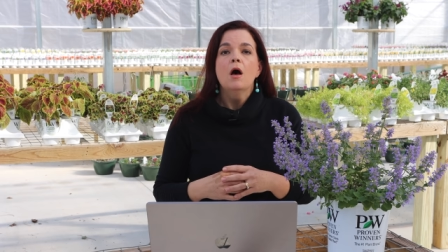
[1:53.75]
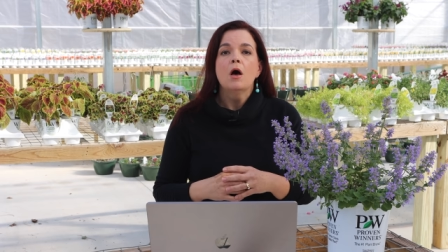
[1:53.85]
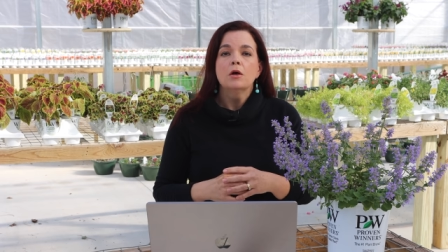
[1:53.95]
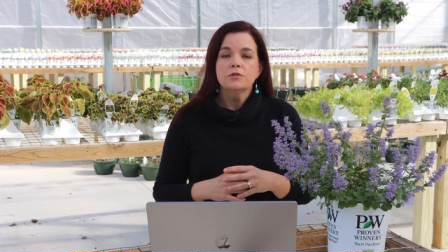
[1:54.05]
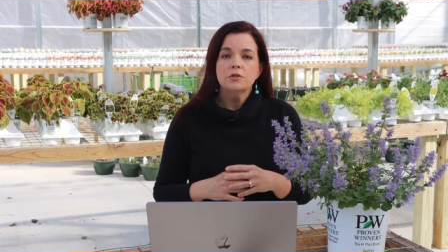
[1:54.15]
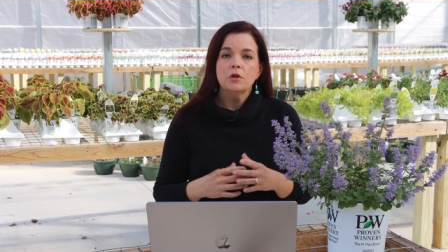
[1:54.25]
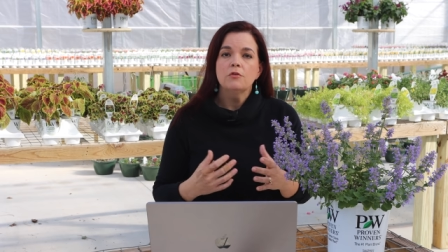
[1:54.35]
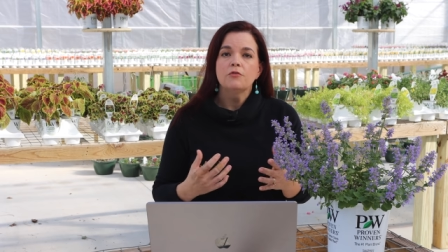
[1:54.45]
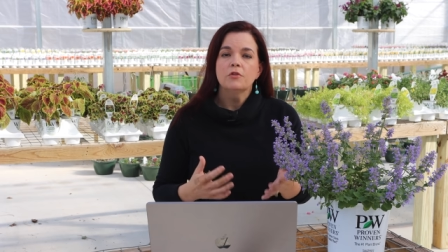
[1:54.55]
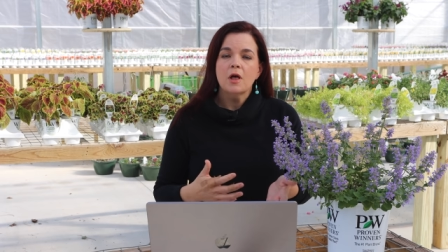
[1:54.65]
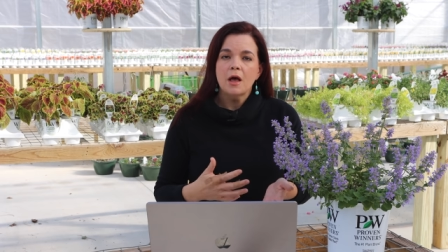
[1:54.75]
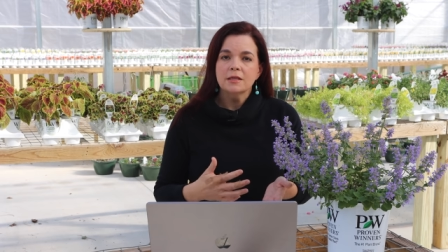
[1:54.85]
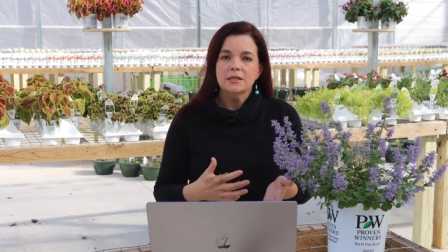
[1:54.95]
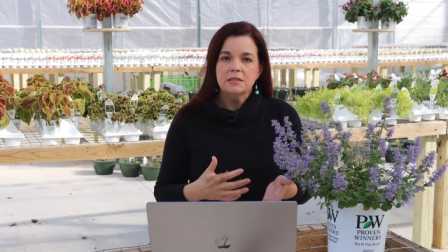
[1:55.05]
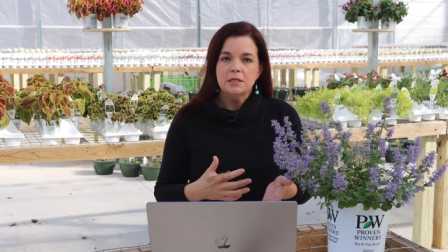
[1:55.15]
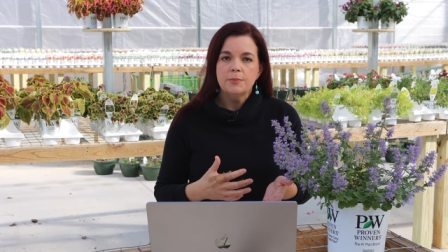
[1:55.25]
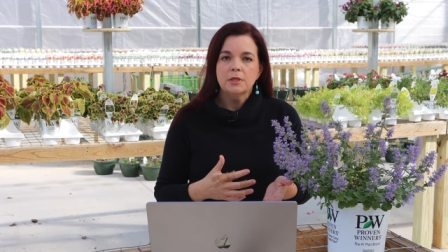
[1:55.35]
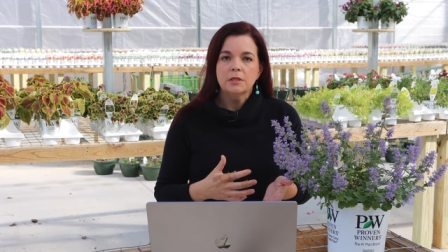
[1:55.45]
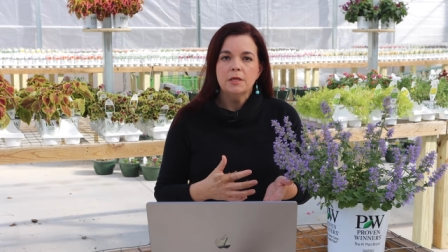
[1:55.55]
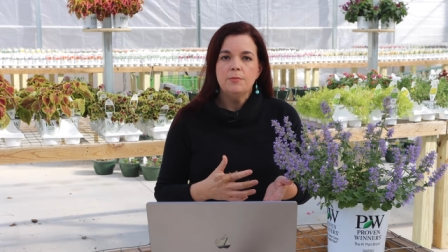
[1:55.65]
Also, phlox has
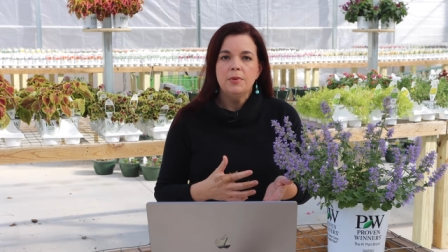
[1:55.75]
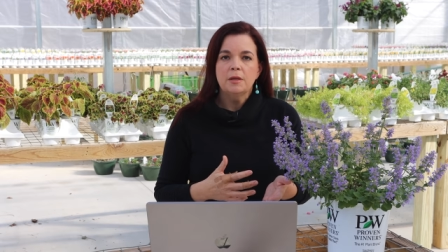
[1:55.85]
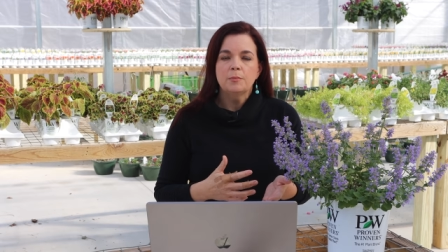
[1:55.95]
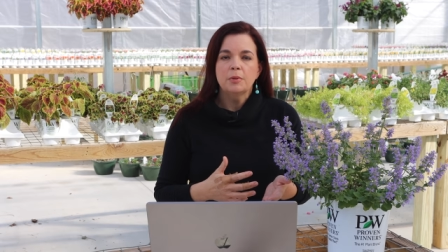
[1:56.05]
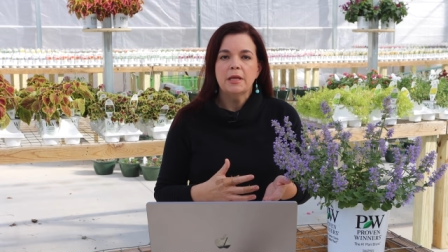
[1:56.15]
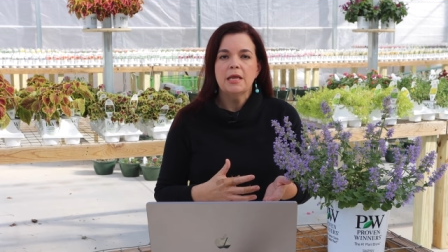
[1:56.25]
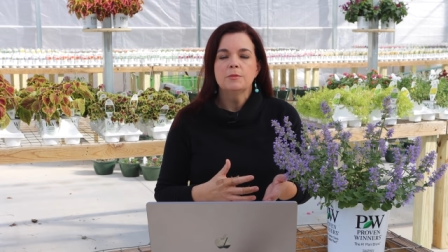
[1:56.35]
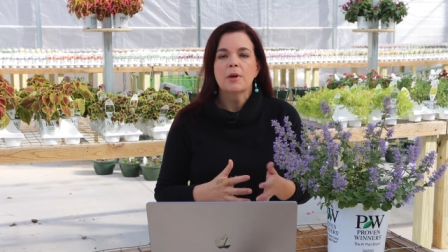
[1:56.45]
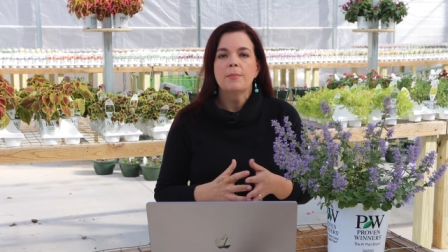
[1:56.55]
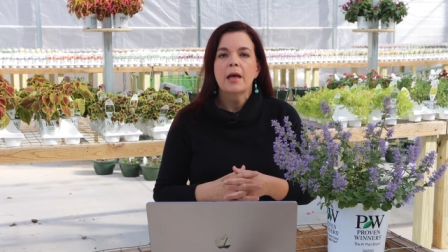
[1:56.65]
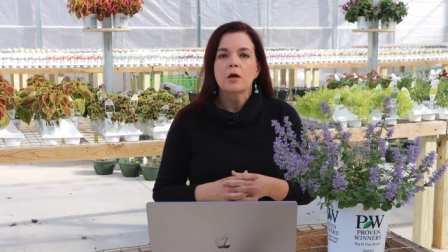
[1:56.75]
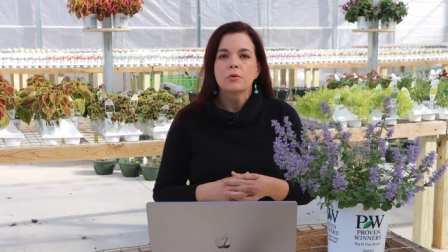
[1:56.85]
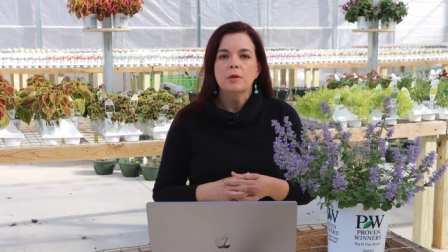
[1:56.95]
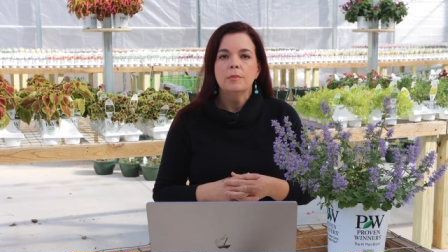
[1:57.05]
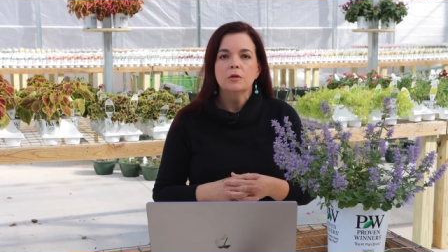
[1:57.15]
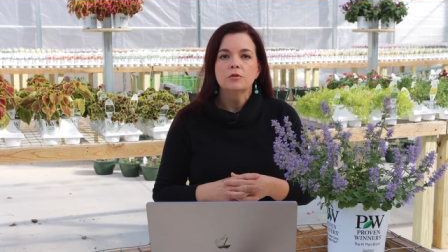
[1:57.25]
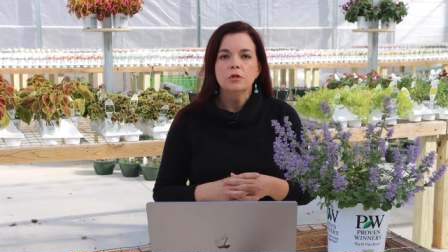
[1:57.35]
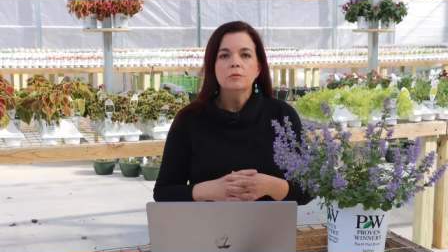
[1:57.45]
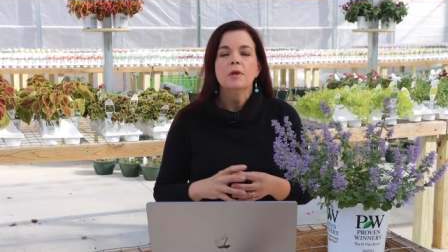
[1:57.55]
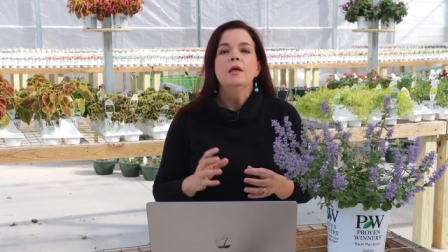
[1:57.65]
typically been plagued by powdery mildew.